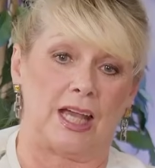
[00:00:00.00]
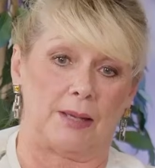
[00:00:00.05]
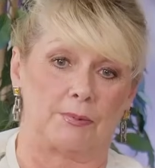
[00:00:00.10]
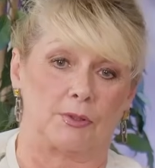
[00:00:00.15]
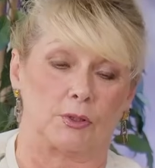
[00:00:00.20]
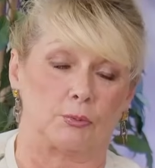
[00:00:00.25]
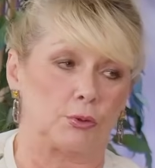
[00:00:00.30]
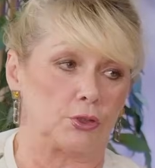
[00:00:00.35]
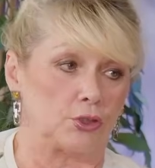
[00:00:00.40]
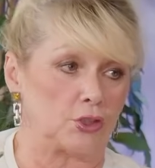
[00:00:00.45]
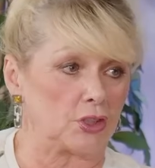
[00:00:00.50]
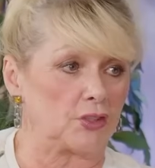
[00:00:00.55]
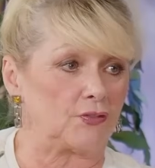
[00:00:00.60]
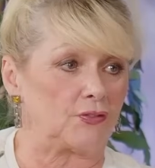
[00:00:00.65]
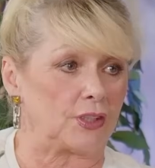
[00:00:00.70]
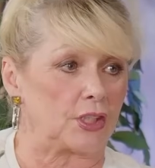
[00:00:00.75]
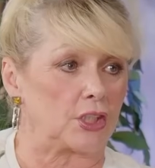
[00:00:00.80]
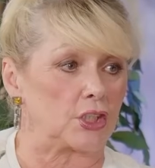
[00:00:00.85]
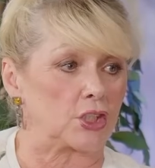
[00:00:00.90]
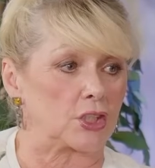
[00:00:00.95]
happened? We'd just
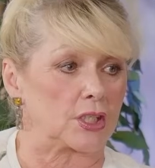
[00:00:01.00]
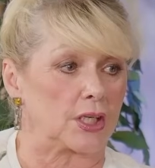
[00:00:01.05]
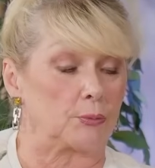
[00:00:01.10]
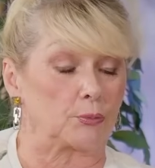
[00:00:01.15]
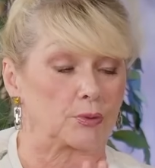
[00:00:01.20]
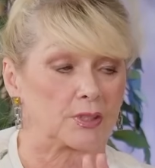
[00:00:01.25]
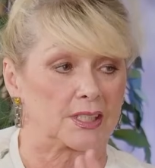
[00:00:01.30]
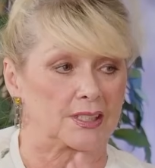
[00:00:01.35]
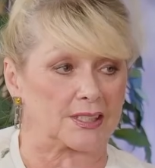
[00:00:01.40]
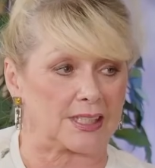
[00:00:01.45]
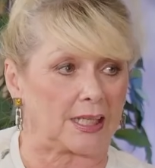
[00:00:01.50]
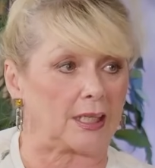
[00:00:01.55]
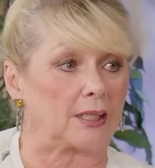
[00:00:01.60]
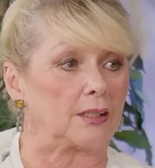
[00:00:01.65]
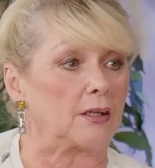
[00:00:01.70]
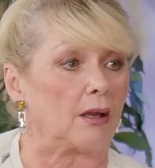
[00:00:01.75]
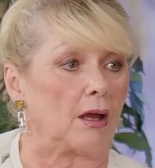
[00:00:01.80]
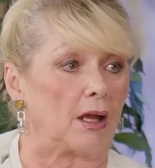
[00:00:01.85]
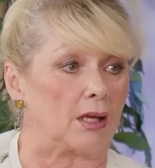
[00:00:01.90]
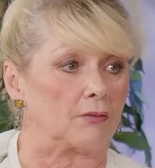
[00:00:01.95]
finished. It was the
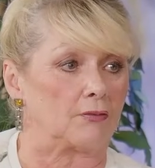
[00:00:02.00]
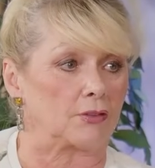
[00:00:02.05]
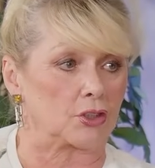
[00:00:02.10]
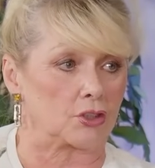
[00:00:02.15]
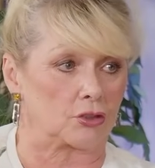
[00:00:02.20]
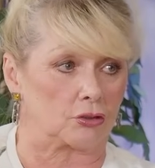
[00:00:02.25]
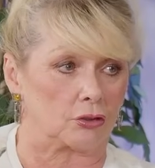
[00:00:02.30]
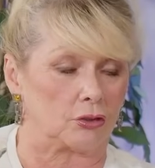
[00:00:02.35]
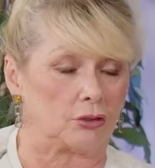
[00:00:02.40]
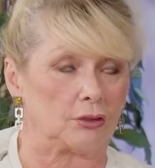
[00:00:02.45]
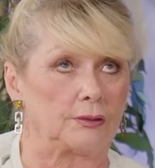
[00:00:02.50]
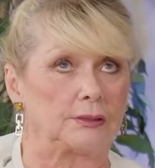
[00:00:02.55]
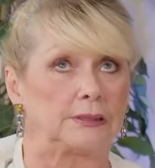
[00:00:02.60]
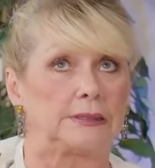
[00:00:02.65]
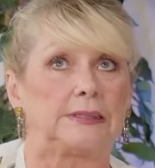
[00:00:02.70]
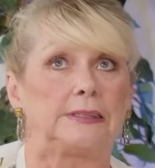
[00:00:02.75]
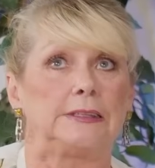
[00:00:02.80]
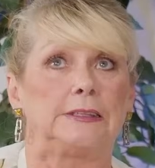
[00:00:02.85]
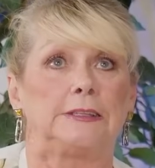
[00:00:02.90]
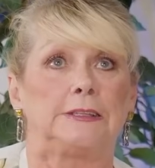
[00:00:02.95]
second night of a tour,
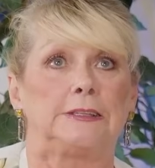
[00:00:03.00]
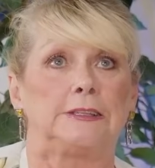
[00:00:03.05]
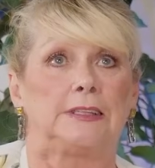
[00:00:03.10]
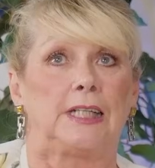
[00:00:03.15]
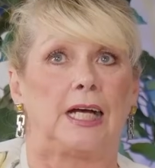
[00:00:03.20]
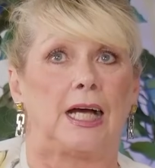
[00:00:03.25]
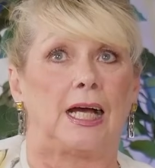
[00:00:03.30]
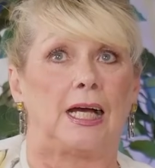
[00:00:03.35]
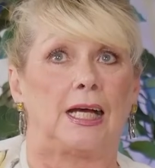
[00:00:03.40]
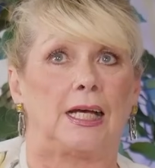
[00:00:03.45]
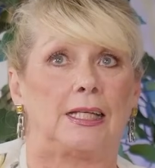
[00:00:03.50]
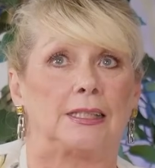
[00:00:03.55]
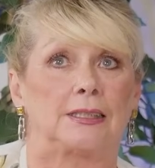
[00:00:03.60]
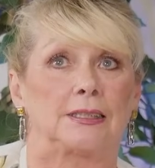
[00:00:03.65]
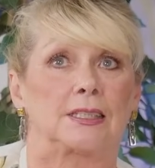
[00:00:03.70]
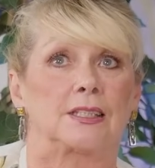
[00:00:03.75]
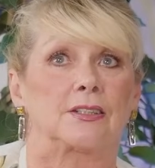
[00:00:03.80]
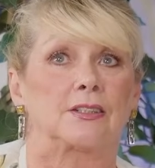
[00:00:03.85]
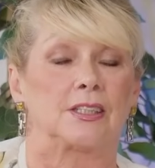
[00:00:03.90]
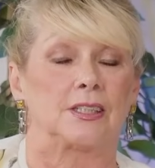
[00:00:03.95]

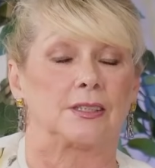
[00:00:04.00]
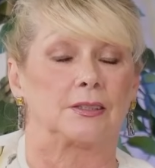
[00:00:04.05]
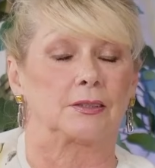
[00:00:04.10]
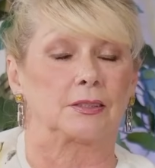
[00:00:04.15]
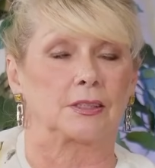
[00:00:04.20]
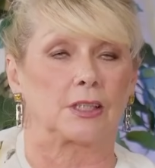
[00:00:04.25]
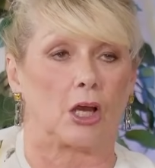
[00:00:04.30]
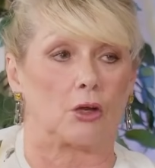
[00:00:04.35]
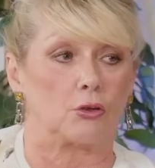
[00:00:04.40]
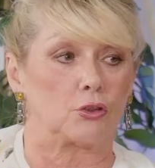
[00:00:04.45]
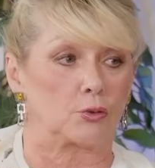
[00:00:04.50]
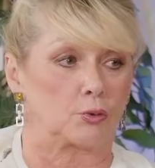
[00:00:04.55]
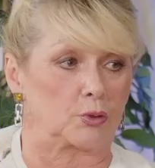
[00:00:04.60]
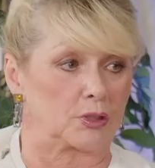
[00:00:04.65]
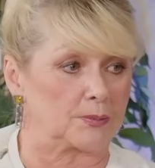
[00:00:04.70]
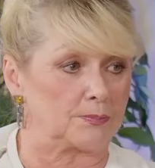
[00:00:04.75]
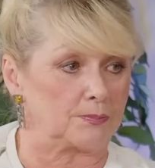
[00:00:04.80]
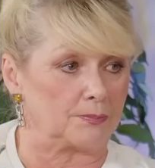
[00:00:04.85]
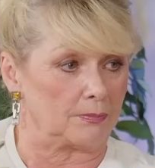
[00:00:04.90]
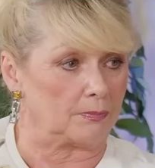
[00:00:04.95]
and the coach
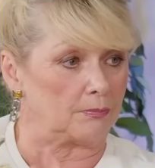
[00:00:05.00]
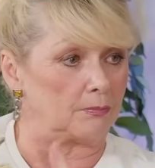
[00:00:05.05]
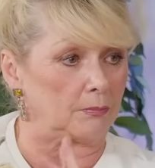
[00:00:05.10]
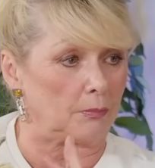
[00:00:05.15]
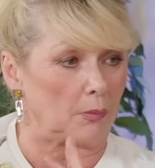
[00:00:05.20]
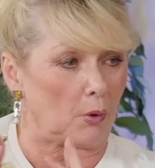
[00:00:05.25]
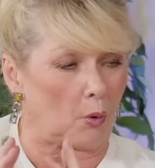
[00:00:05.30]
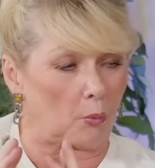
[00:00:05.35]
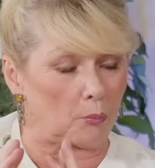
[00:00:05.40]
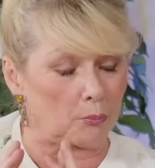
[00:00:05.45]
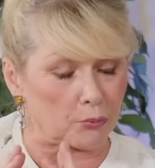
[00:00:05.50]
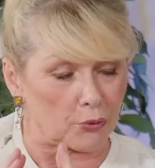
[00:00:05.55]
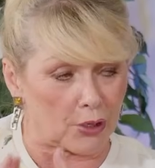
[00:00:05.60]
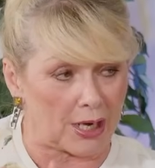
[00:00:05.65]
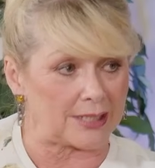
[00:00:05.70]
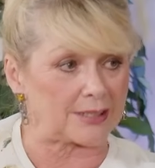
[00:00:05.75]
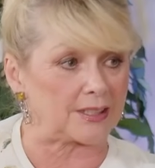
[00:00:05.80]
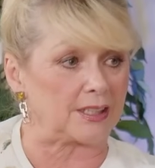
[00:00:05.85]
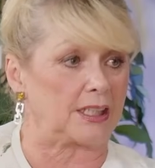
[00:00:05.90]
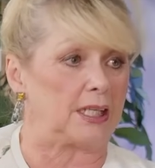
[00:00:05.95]
was
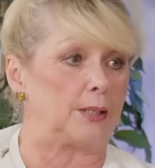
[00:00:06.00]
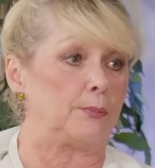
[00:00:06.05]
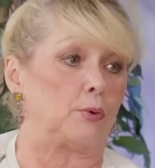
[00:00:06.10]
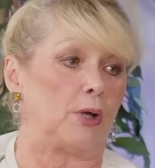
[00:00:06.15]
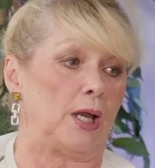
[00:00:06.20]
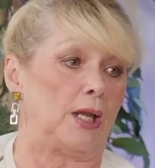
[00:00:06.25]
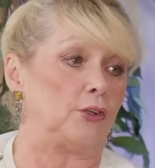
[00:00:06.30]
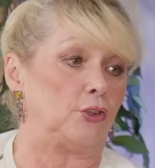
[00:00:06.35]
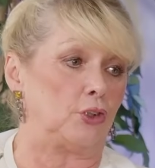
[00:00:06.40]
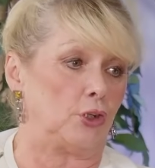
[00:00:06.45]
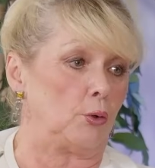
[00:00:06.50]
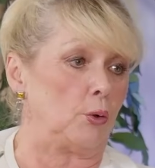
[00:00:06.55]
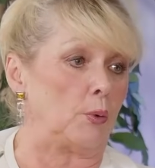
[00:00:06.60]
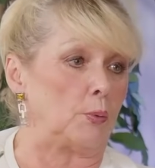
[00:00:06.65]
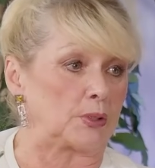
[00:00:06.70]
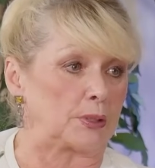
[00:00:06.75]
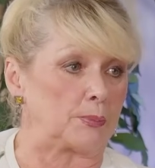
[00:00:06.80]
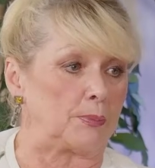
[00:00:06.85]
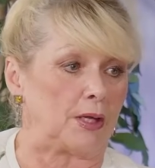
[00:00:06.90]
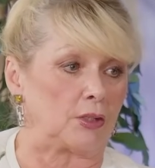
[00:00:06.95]
practically brand new. It
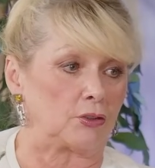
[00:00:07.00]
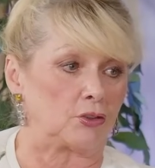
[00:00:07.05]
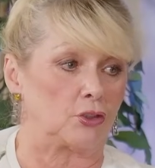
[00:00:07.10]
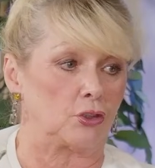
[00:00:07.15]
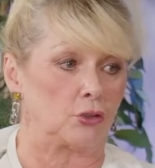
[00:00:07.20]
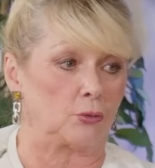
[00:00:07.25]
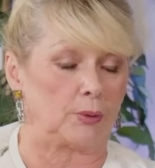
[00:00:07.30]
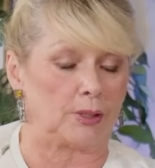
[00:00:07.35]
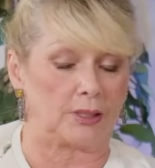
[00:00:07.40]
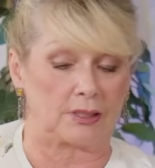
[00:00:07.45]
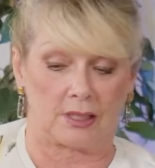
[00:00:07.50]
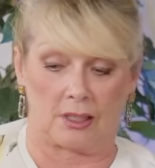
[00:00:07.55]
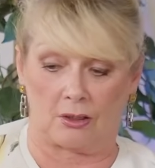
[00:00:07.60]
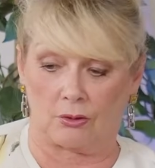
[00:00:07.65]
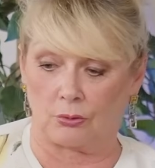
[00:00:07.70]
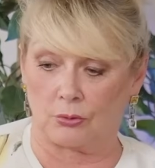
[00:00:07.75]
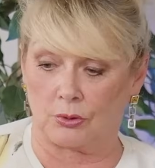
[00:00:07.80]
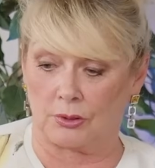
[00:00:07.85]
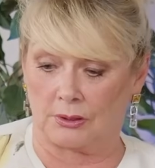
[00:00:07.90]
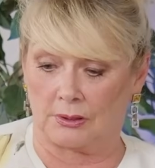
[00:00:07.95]
was about two weeks
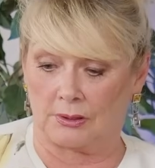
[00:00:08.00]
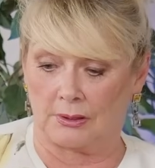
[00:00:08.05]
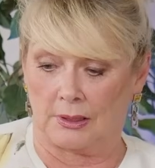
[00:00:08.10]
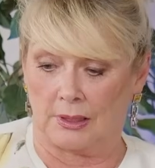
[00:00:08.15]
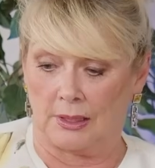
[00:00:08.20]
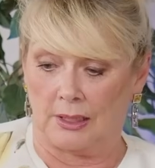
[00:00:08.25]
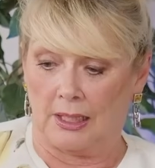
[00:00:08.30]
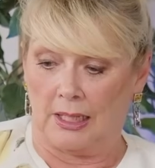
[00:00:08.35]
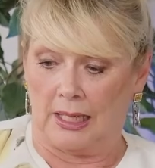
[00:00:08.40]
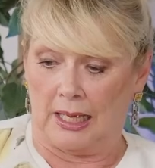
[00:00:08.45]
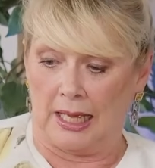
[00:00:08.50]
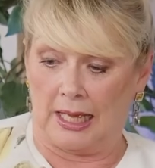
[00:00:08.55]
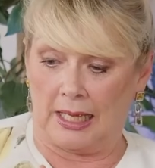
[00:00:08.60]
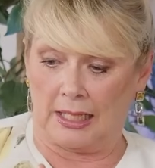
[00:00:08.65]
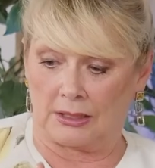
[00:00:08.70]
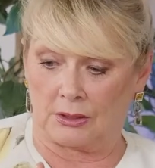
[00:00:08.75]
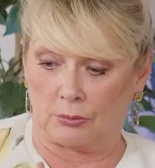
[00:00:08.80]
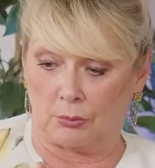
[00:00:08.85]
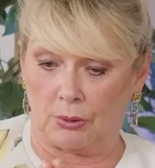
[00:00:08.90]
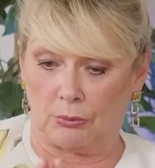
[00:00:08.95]
old,
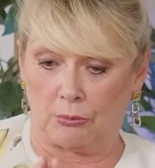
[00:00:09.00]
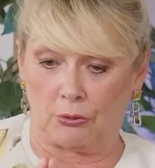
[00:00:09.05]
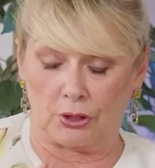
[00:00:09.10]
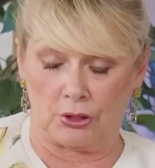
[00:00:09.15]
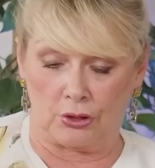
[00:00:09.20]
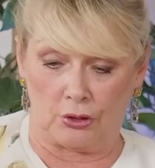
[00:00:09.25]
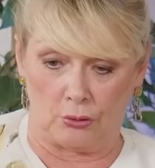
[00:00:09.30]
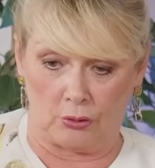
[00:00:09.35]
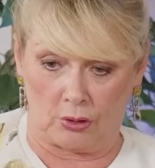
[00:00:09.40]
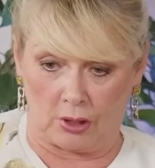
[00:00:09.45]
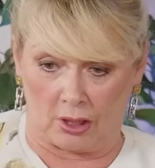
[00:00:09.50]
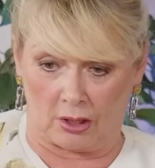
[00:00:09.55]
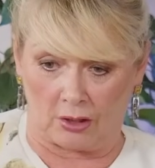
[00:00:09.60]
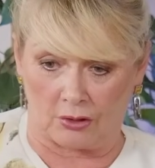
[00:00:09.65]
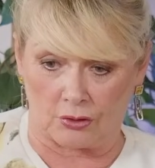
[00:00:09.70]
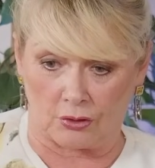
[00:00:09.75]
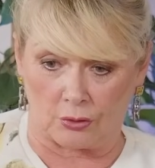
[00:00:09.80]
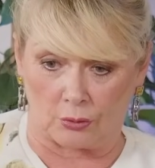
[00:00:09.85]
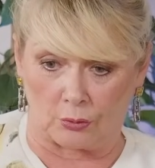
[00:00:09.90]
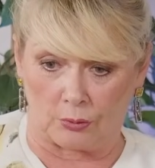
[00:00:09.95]
and we were in
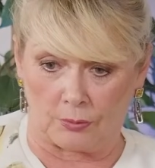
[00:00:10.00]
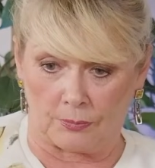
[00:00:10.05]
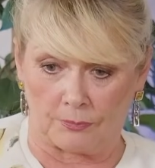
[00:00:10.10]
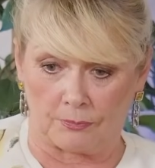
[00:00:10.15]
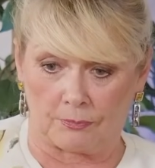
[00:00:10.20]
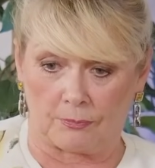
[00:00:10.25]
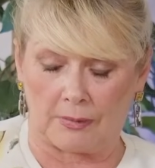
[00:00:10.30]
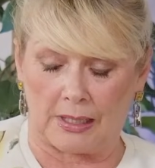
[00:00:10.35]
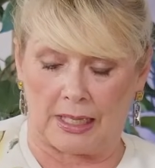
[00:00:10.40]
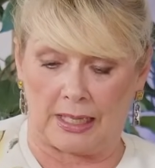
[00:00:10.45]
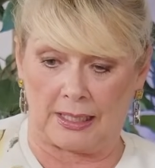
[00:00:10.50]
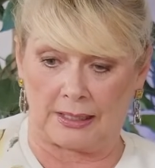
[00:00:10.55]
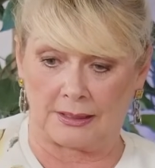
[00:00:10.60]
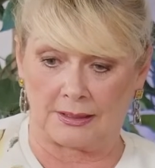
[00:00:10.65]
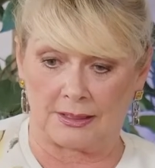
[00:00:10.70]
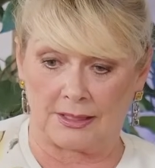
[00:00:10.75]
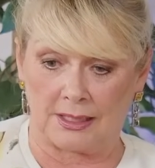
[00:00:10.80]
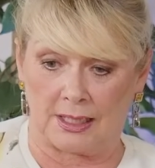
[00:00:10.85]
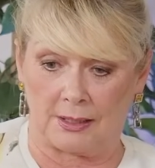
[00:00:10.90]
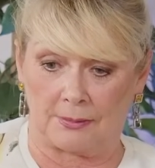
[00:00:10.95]
Newcastle,
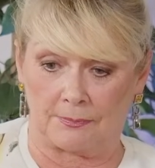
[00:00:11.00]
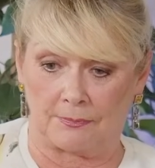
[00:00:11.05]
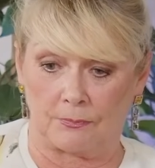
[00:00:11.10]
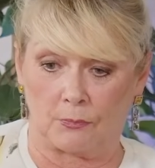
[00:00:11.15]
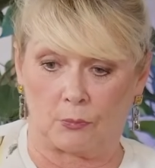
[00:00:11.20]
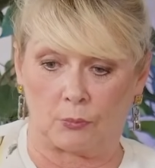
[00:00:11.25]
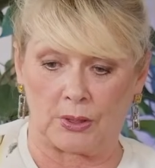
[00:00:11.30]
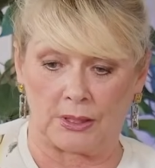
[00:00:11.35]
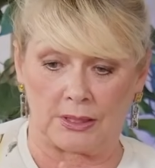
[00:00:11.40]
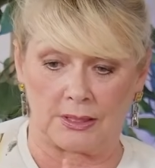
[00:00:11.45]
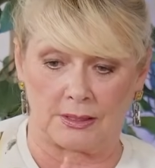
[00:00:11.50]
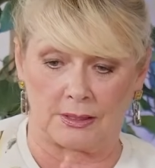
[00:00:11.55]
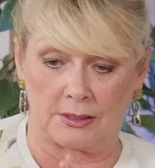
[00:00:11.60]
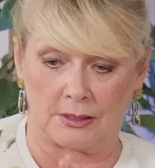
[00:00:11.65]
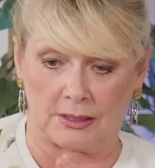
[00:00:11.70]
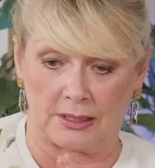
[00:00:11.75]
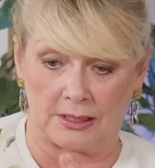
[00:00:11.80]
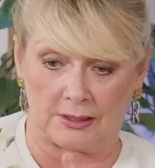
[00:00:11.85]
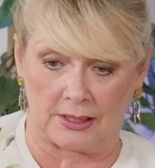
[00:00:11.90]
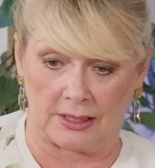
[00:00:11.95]
and um, we
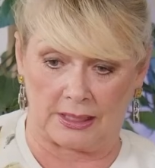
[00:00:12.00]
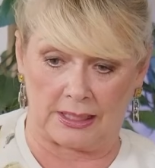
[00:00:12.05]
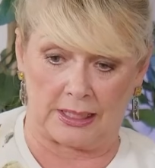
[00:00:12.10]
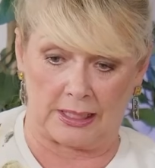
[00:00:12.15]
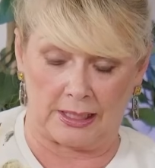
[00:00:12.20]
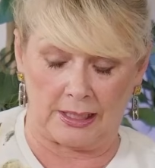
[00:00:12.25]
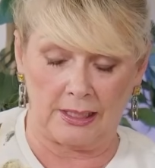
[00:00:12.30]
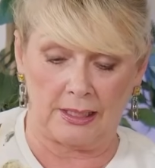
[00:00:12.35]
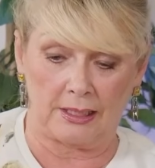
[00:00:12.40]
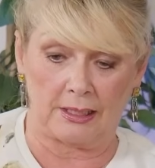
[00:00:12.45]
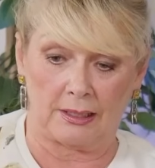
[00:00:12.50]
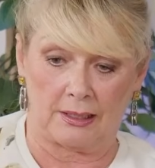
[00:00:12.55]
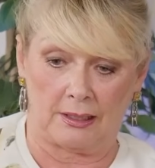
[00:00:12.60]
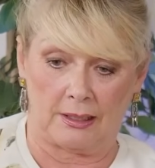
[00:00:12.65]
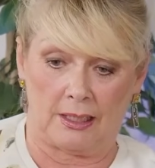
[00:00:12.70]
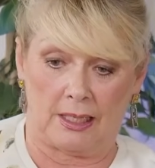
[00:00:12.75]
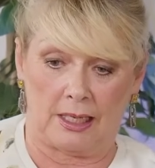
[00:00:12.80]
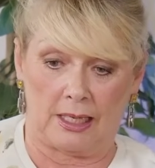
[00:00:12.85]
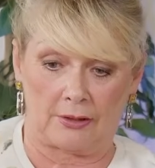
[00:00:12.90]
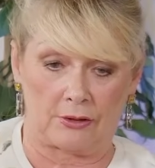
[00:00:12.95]
did the gig
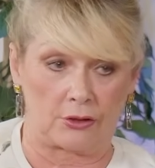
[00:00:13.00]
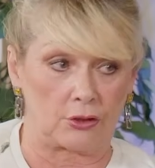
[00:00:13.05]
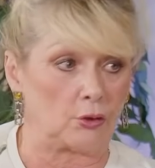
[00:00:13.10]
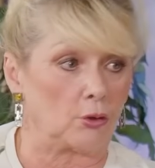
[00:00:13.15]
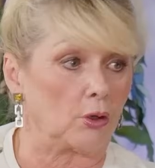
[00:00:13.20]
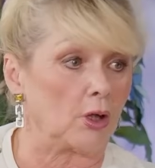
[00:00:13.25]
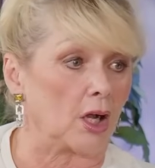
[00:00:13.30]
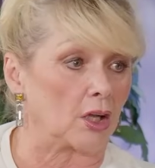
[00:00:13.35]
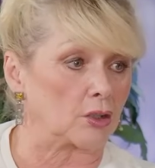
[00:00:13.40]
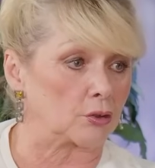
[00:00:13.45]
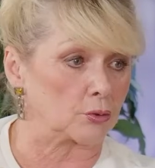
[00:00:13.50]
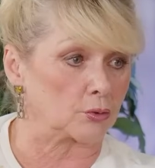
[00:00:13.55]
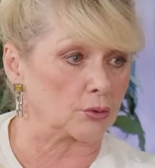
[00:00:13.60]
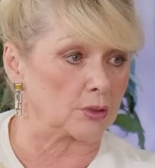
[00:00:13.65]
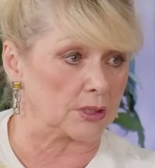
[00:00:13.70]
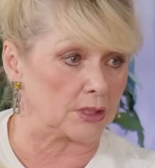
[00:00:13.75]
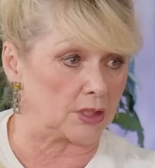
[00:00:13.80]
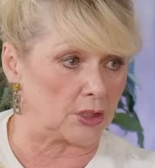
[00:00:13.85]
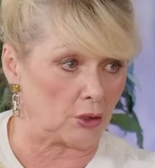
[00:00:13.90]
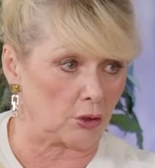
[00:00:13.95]
at the Newcastle
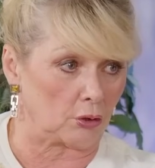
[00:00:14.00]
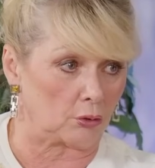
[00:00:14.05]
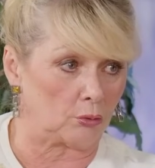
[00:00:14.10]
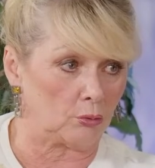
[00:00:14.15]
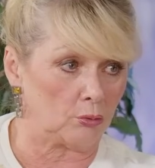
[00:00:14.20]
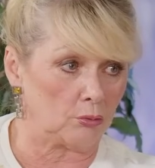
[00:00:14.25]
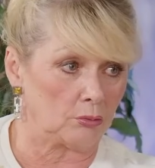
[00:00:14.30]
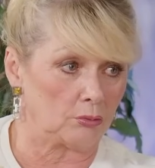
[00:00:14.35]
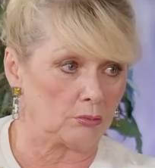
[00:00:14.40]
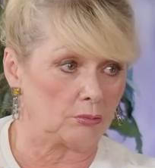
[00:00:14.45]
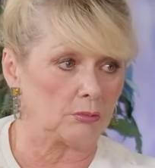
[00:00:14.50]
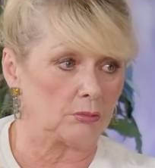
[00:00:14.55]
City Hall,